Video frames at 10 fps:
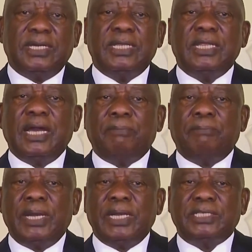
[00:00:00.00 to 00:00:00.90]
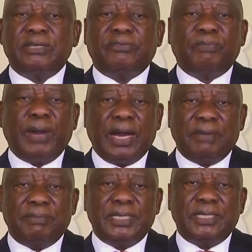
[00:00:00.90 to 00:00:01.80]
in the ability of
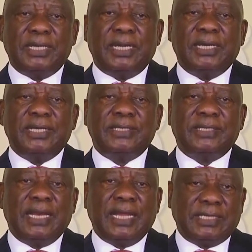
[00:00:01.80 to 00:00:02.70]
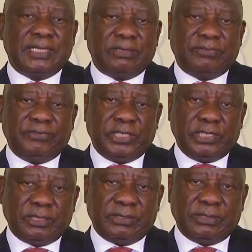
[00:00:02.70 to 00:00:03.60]
Parliament and its elected
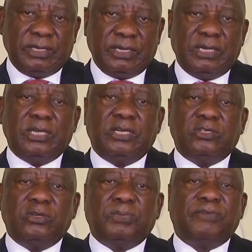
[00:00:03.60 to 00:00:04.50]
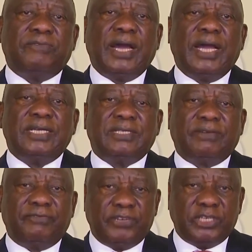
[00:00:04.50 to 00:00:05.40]
officials to provide
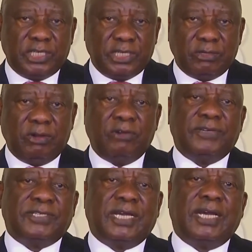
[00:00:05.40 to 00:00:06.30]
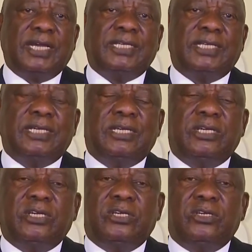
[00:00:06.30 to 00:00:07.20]
sufficient oversight
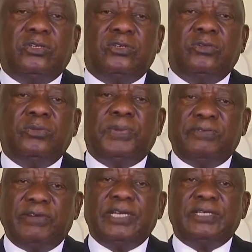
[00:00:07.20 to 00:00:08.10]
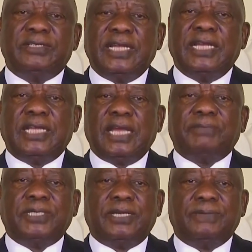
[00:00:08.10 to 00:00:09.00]
to prevent state
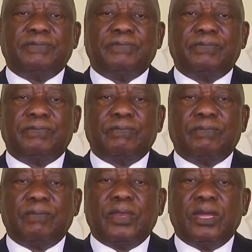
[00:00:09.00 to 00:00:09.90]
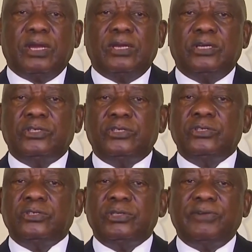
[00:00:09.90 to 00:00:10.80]
capture.
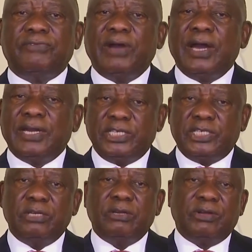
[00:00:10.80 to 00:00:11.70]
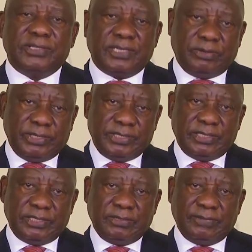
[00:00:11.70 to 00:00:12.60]
Due to the far reaching
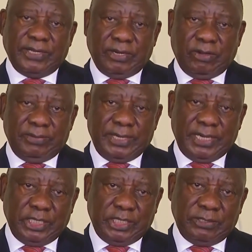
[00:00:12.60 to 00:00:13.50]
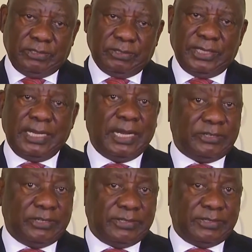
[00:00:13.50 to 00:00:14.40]
consequences of the recommendations on the
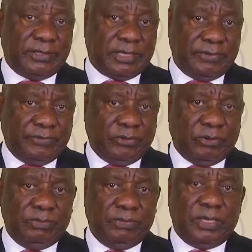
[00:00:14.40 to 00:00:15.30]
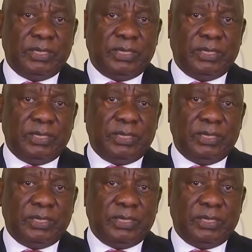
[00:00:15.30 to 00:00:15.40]
electoral reform